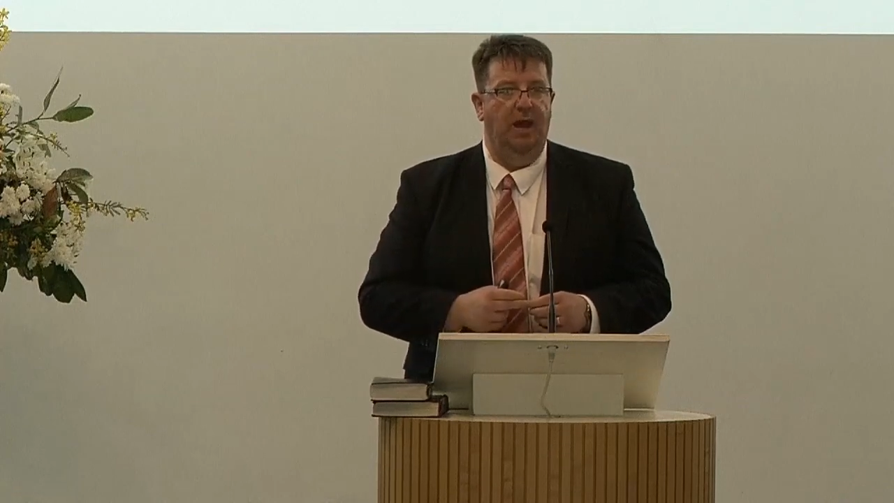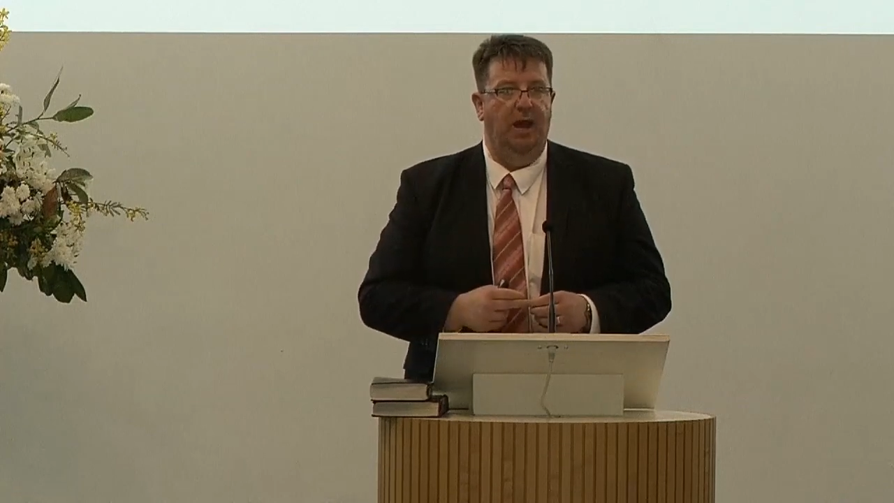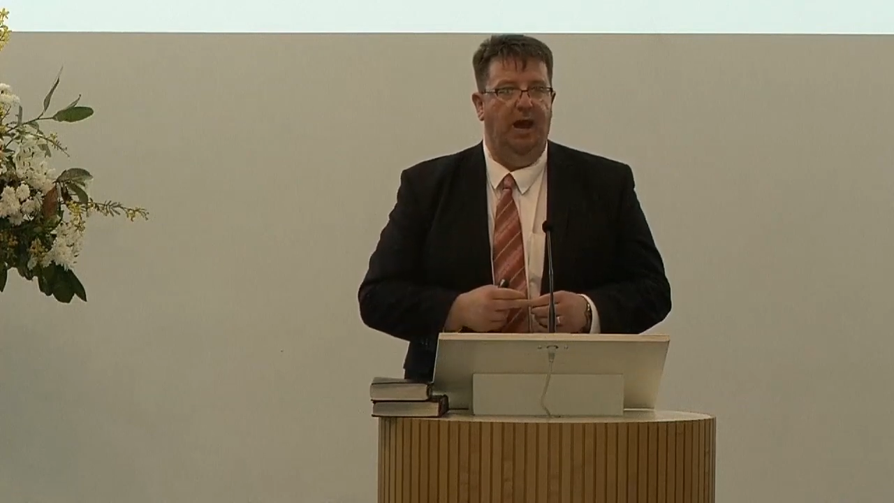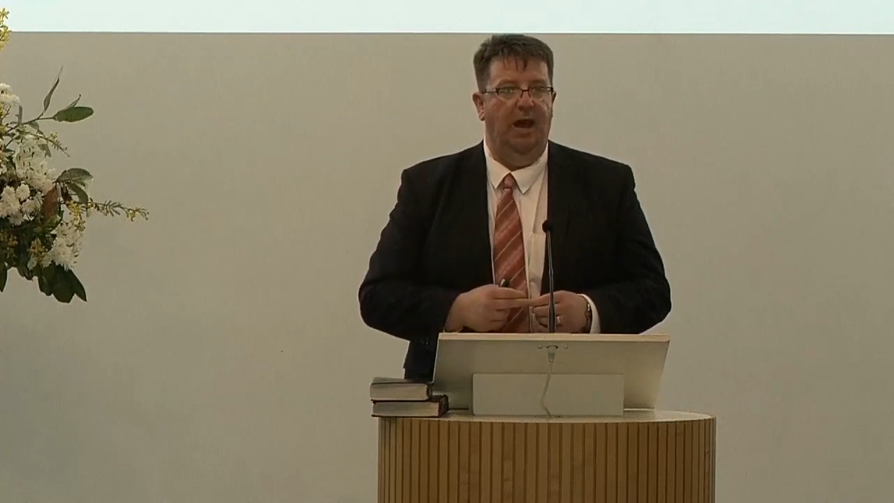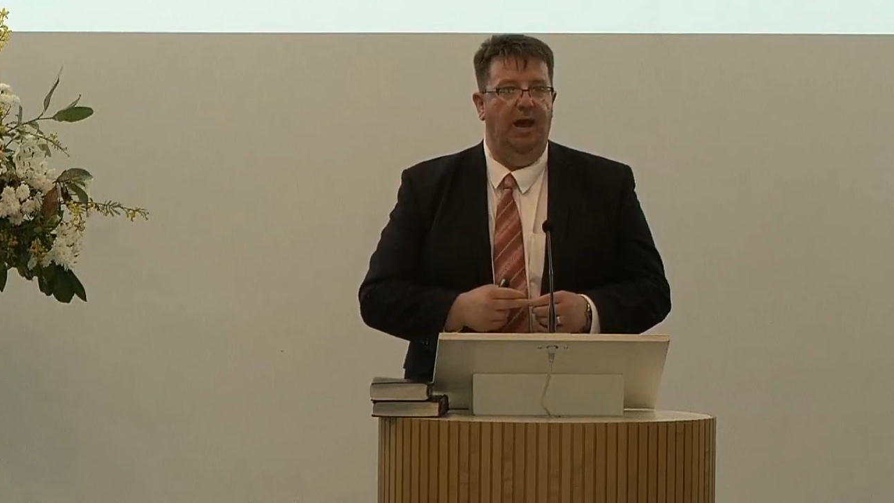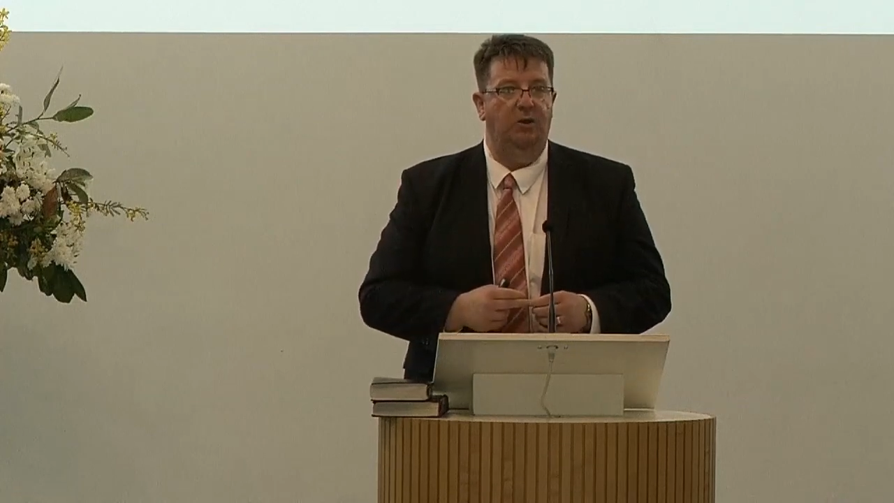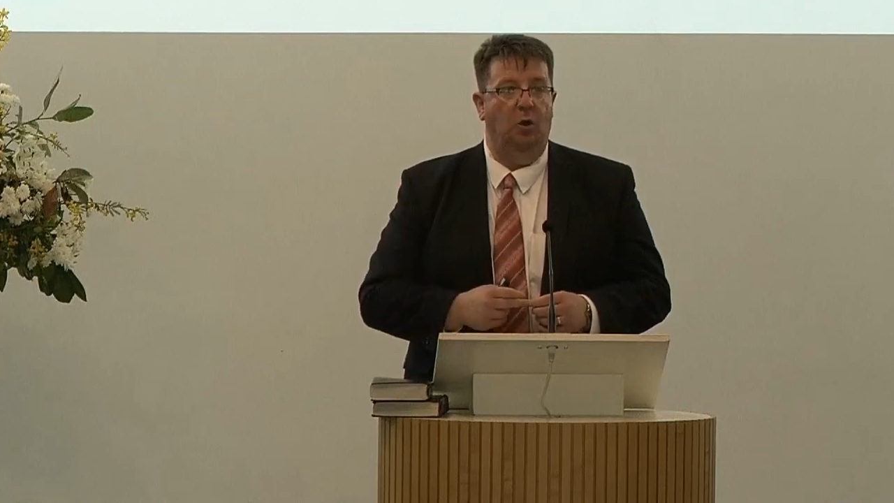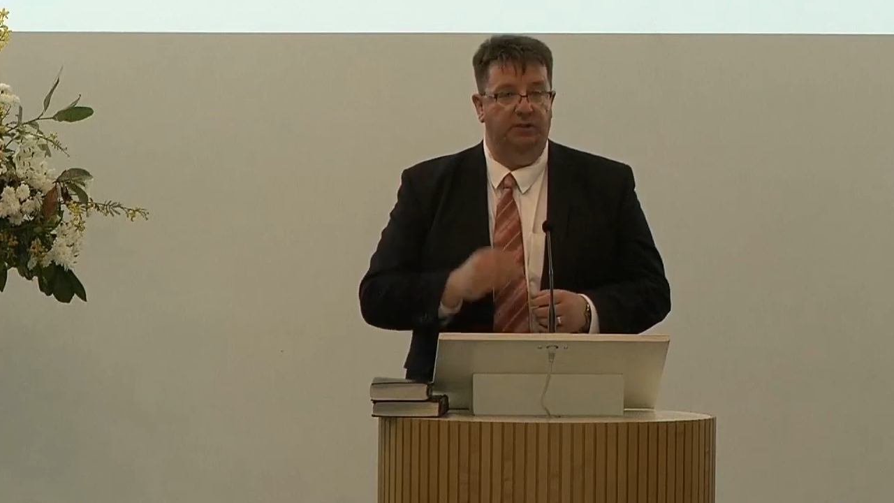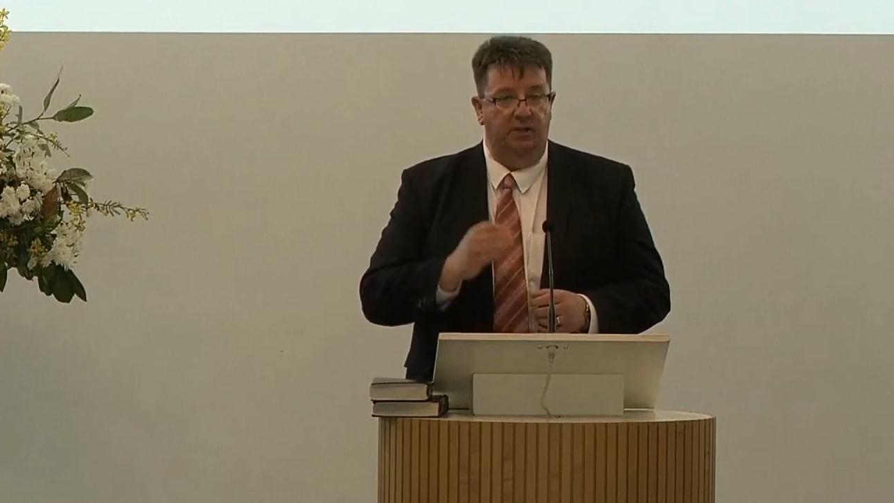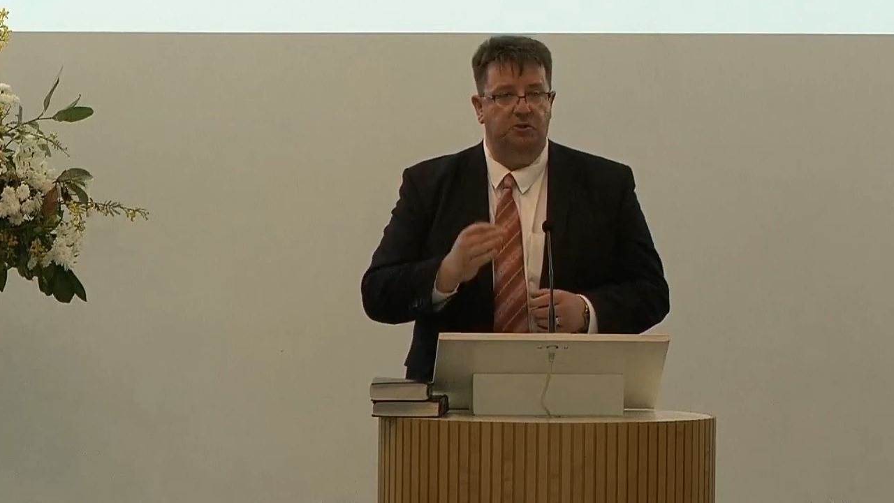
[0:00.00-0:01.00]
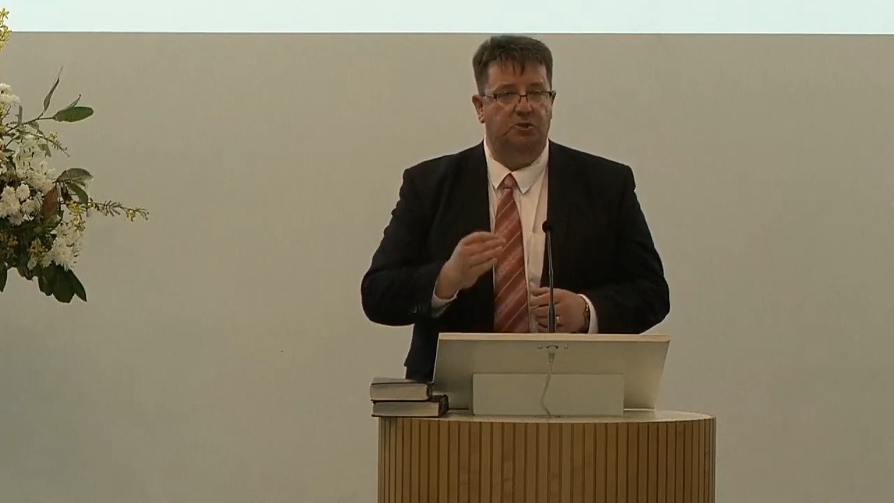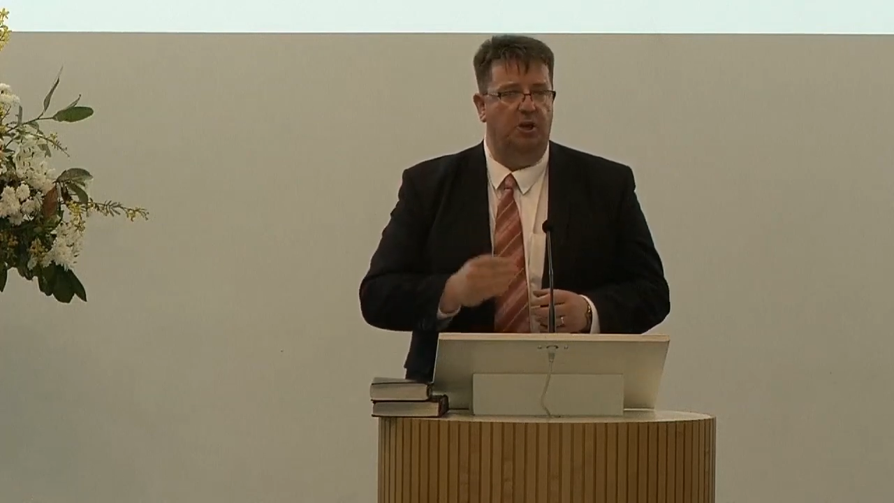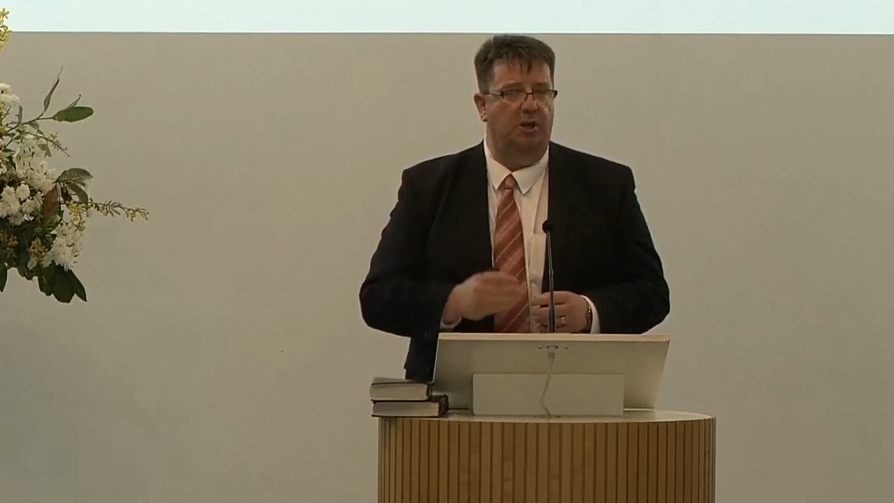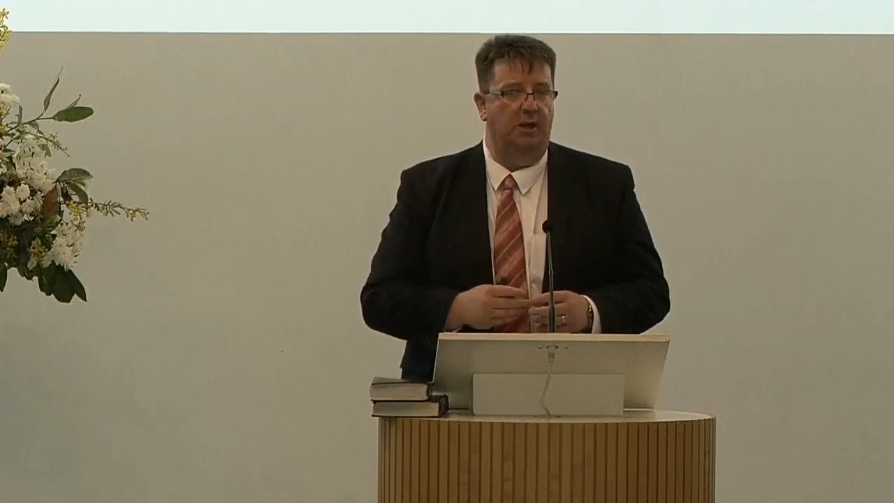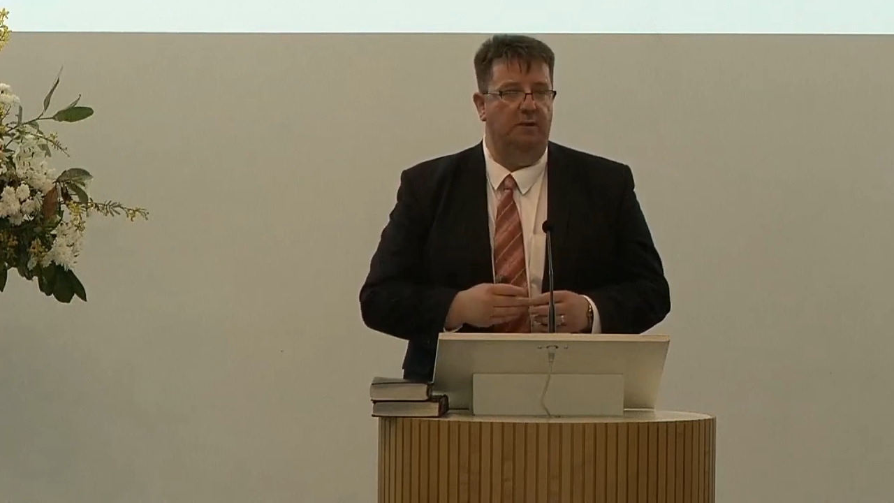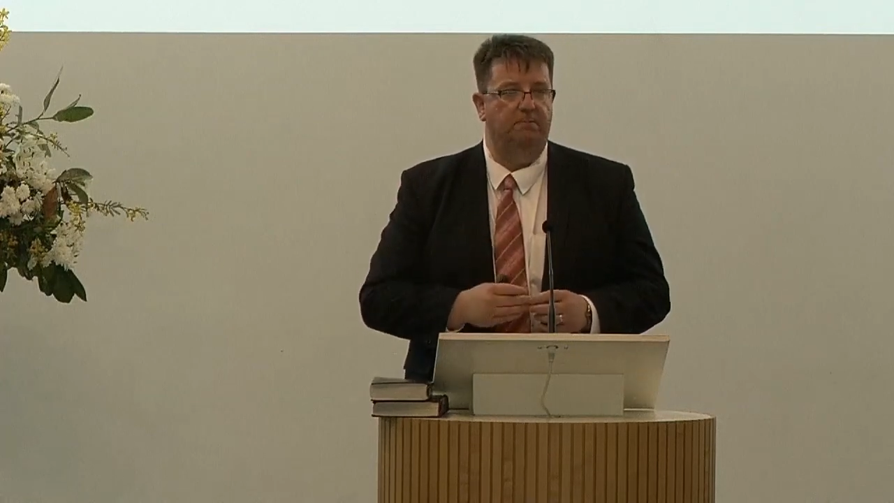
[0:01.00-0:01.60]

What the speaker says: And on this journey,